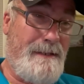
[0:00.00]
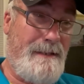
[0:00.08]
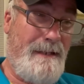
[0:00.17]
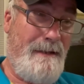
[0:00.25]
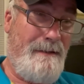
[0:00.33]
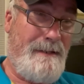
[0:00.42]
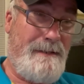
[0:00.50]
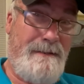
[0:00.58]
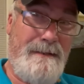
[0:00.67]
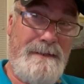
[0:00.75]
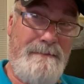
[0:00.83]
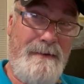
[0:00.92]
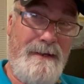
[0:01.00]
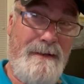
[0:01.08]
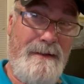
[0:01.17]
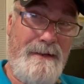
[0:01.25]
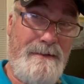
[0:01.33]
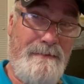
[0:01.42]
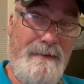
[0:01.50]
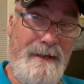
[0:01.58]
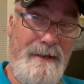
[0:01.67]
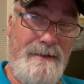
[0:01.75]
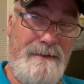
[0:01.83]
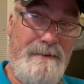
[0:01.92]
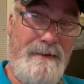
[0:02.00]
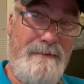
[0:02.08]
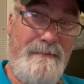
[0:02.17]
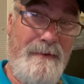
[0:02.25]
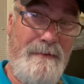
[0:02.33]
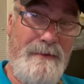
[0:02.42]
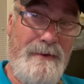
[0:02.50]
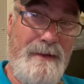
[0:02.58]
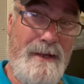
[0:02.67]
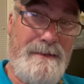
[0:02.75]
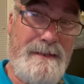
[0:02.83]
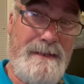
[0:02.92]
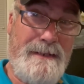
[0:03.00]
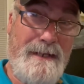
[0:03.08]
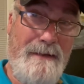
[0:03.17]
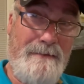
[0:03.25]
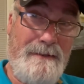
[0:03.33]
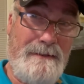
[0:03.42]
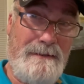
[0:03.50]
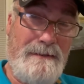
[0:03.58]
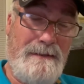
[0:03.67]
that, this, this video, those videos were from 2007